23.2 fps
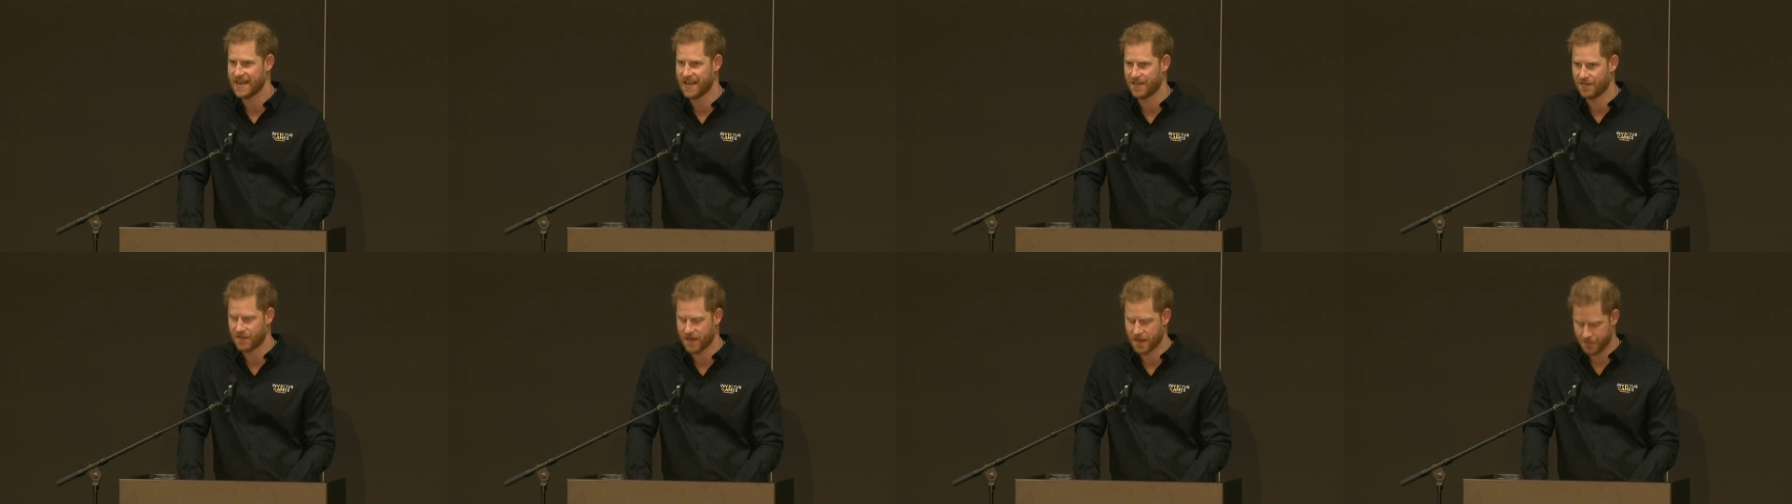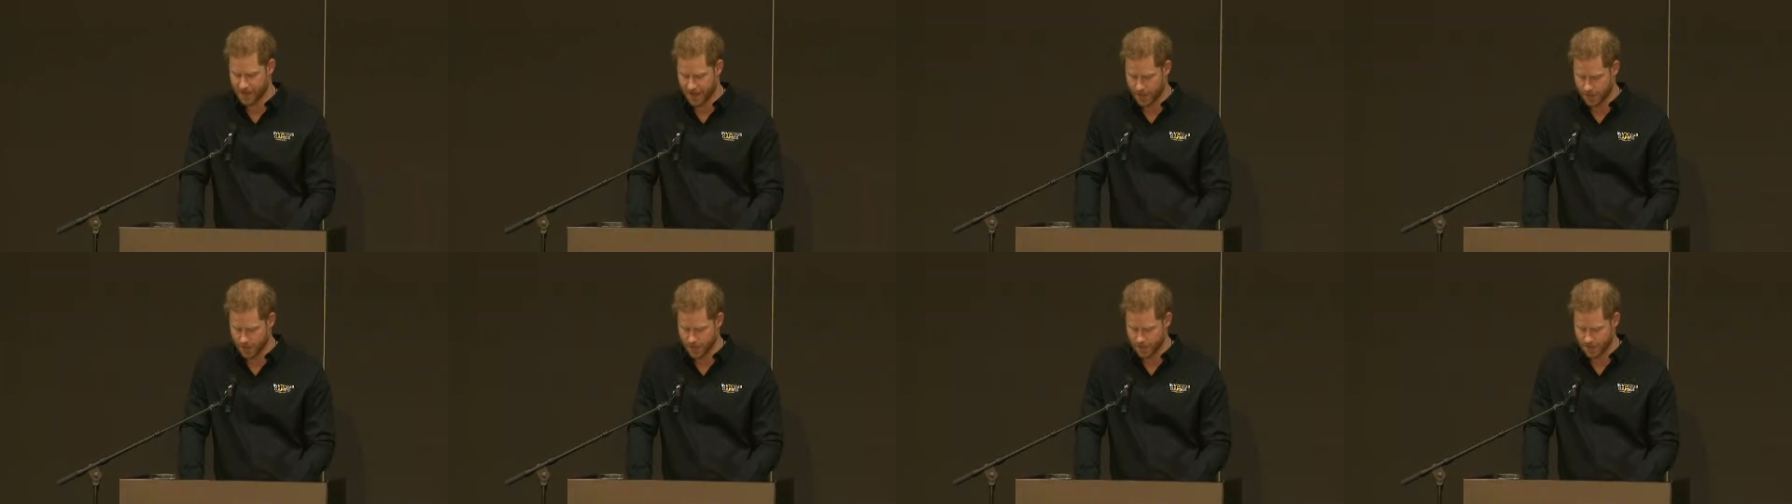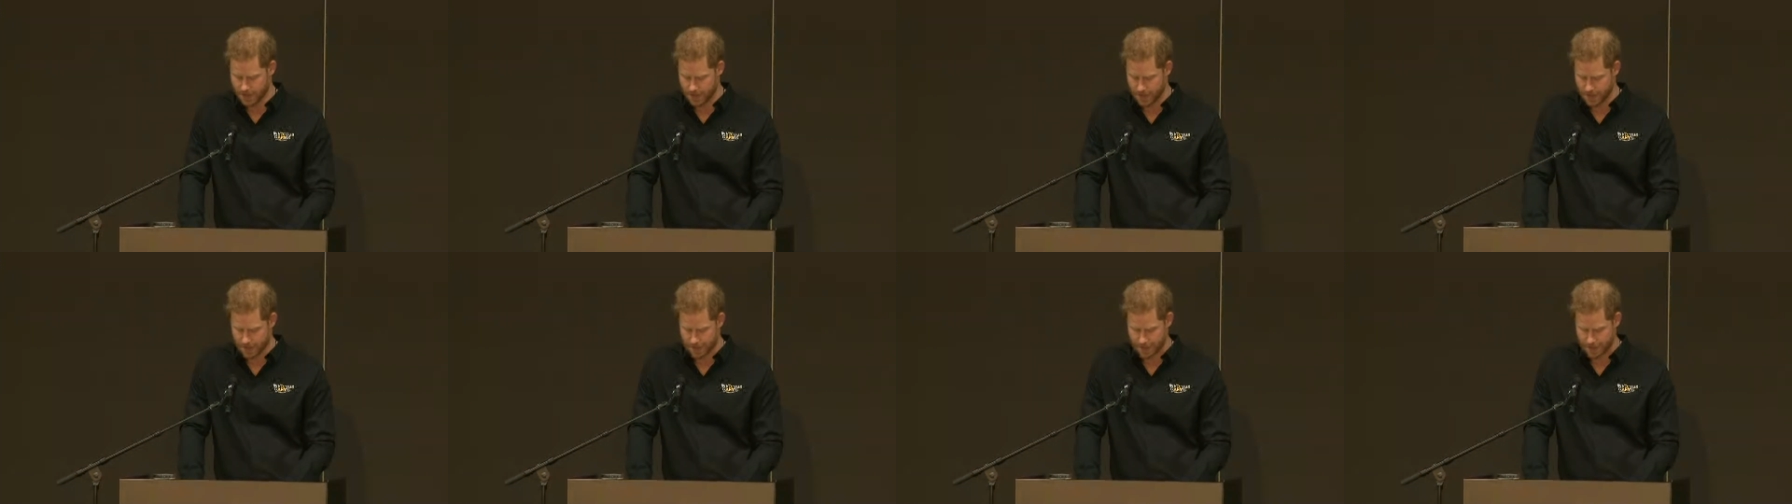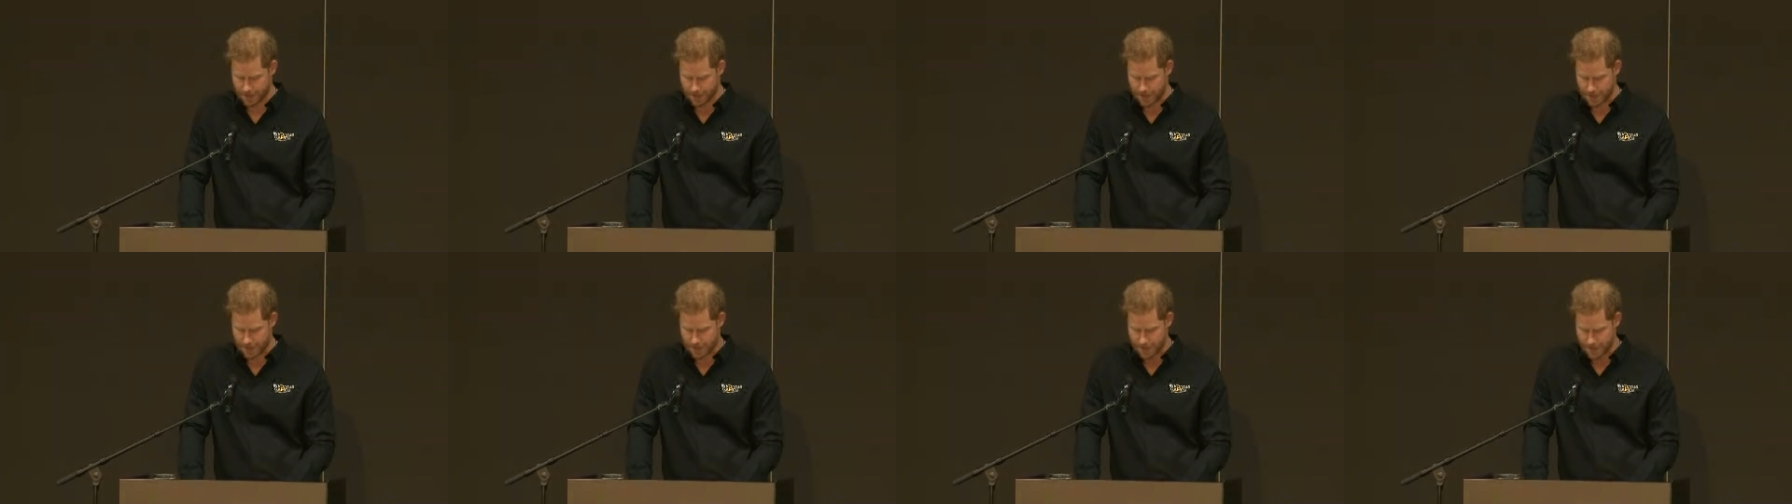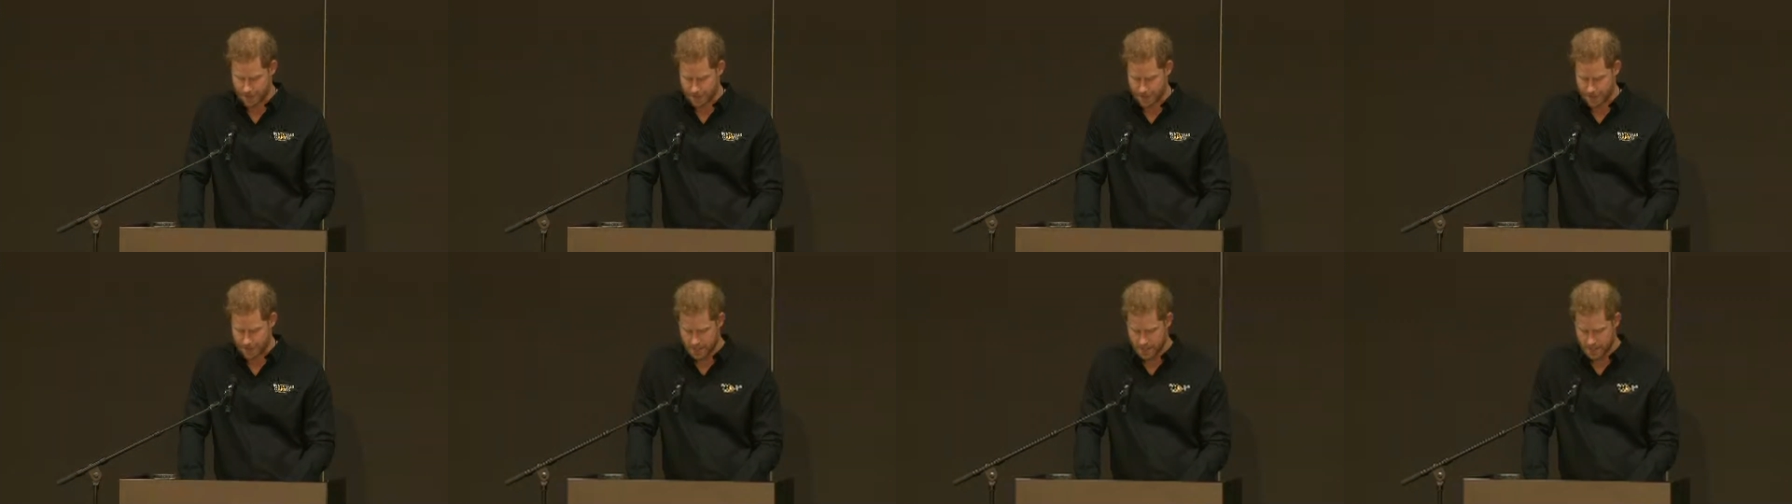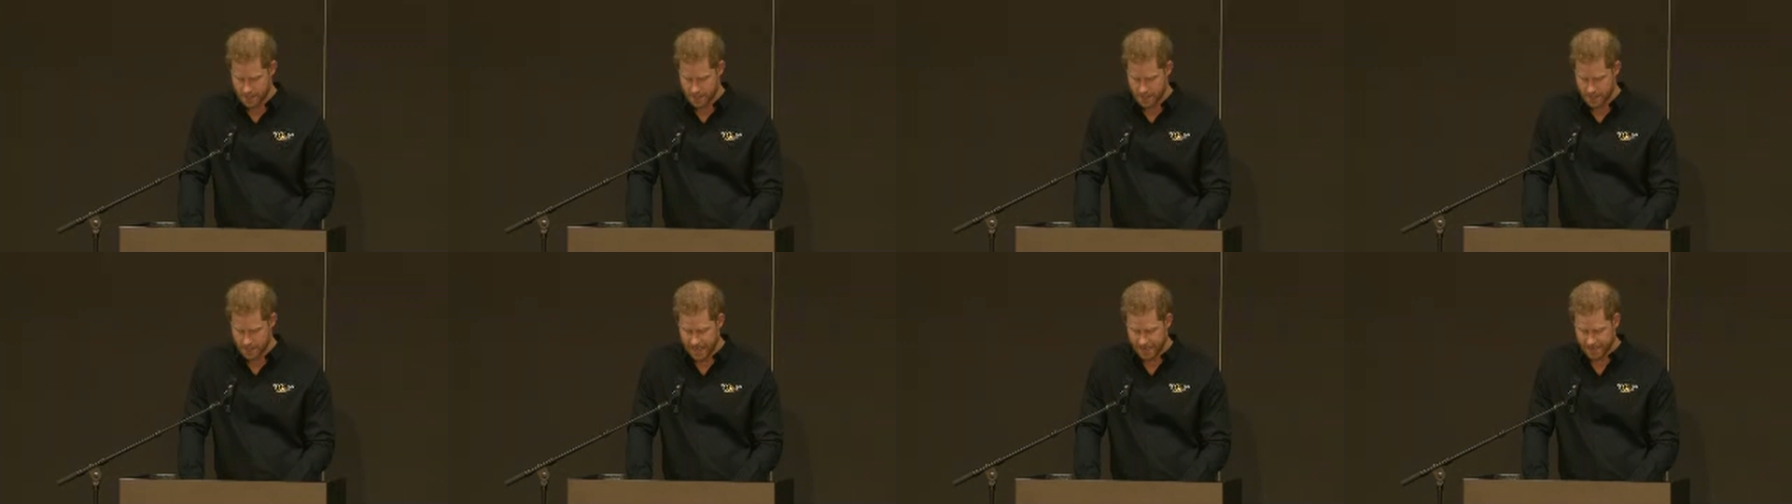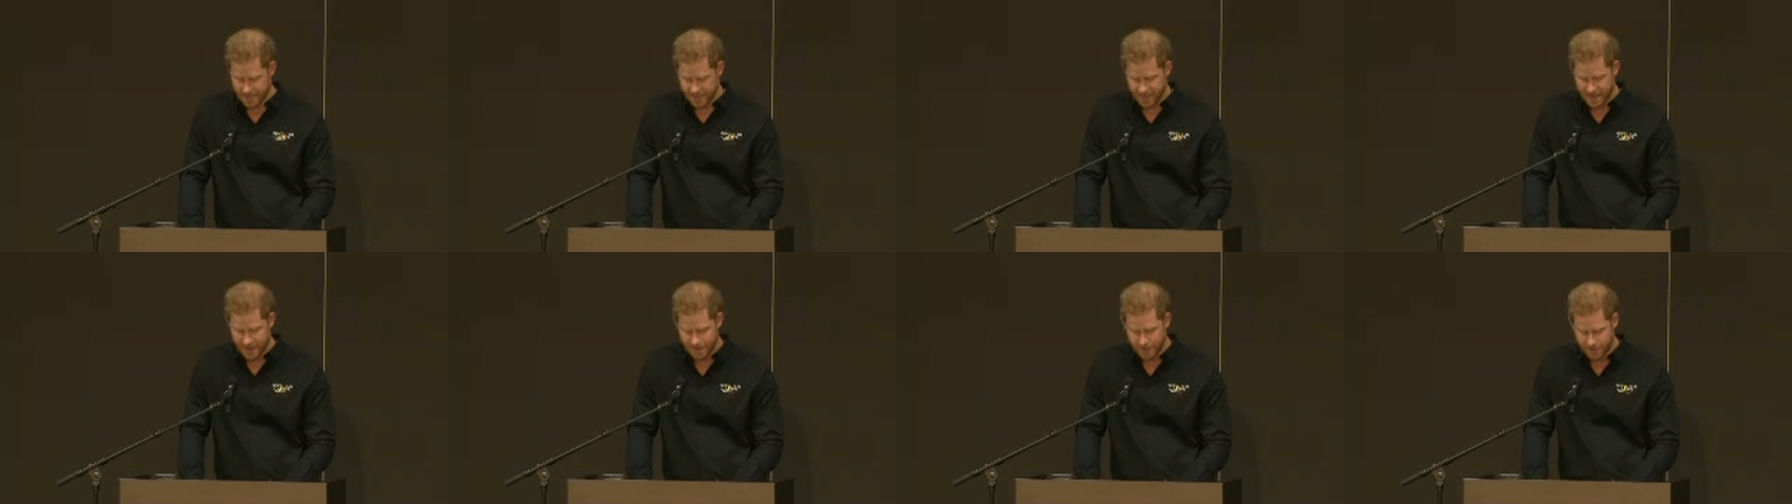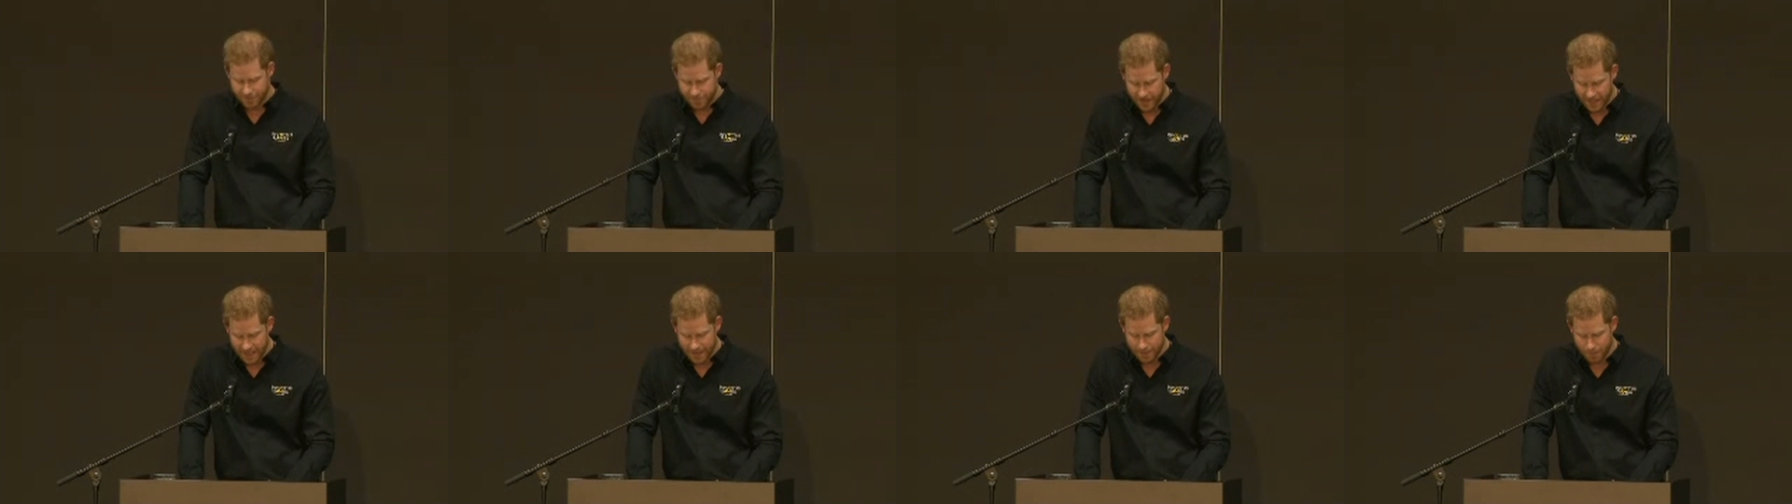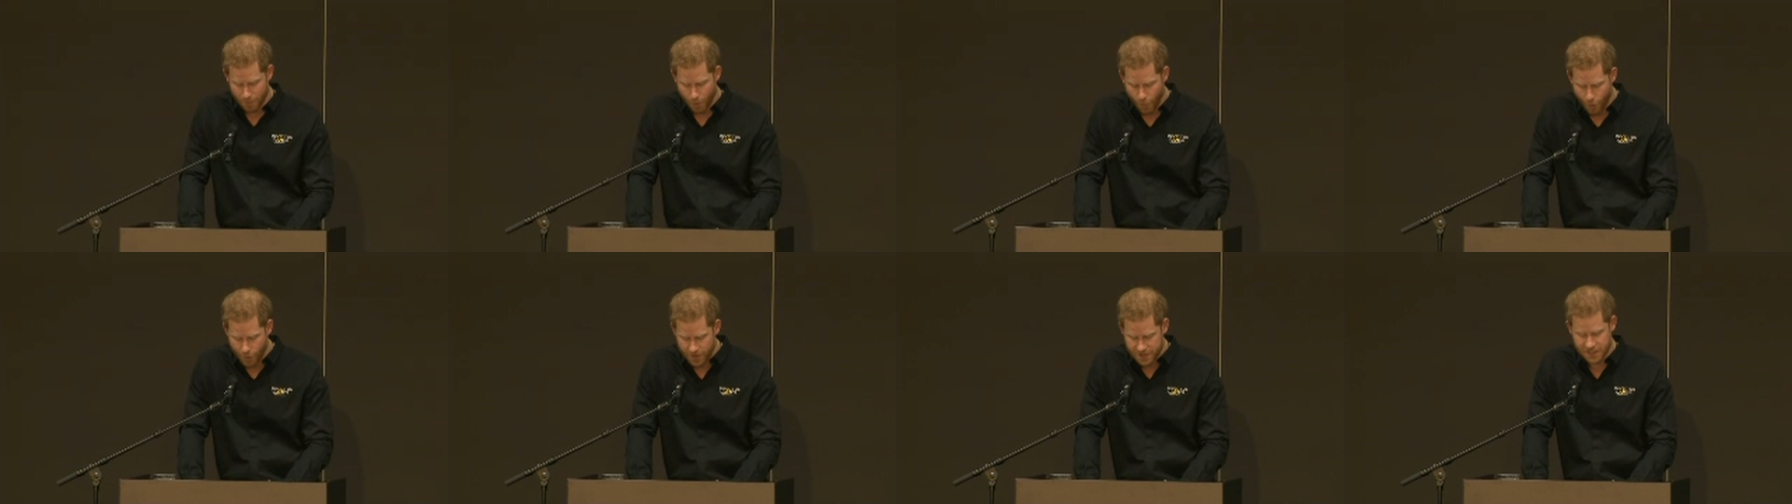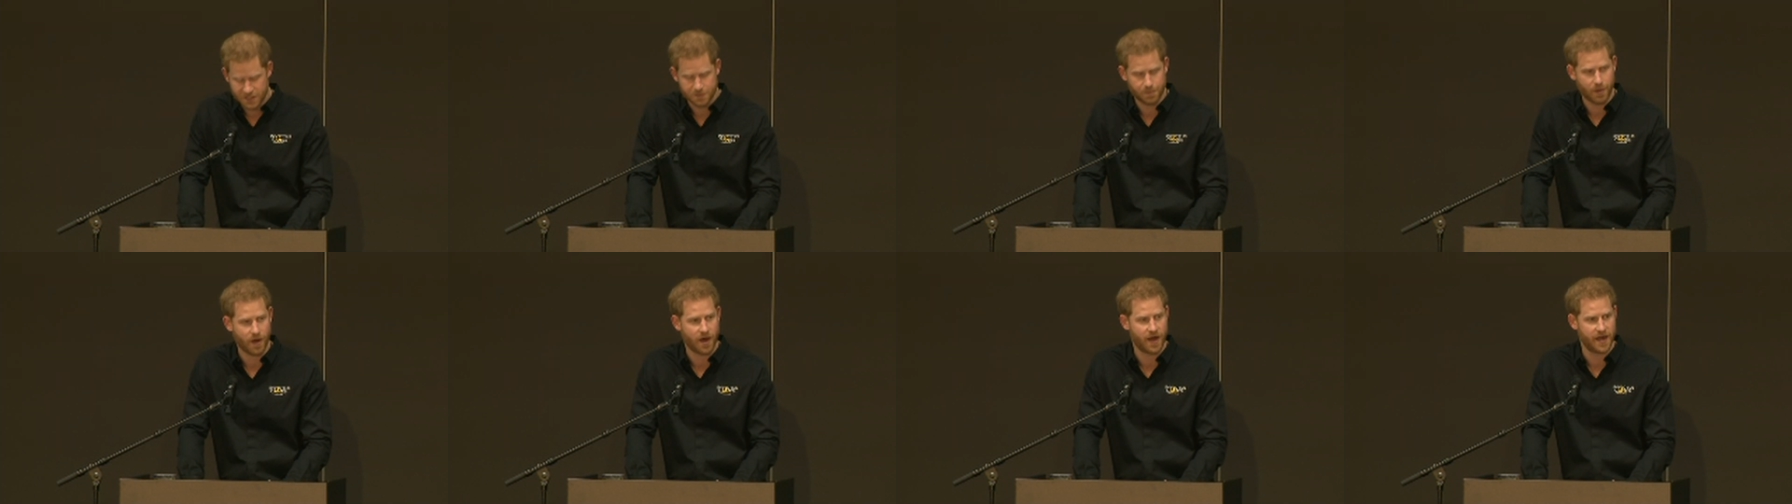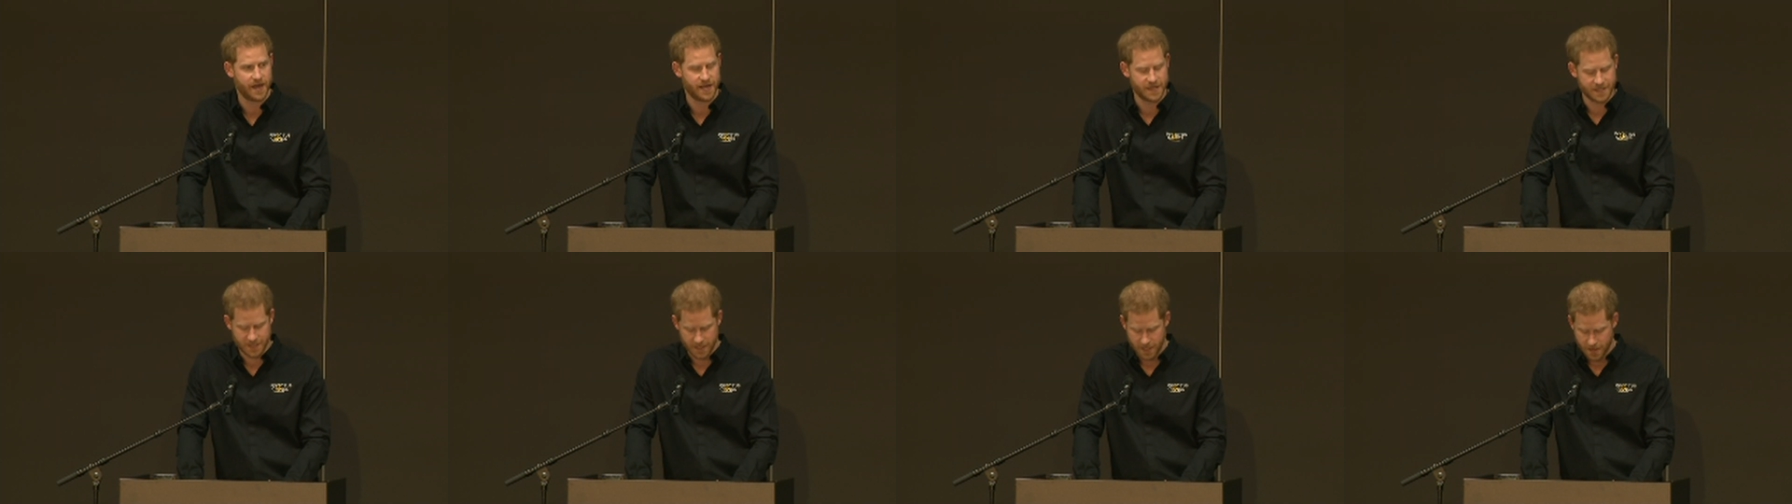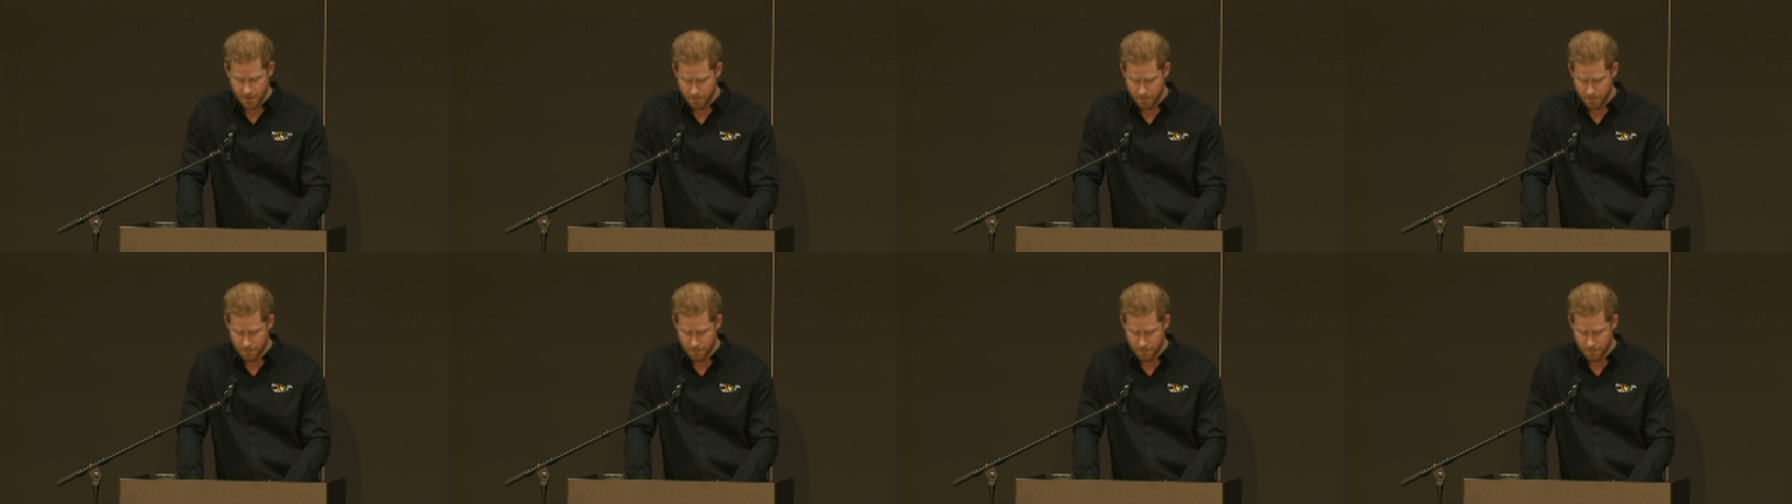in their thousands, leaving them feeling more inspired,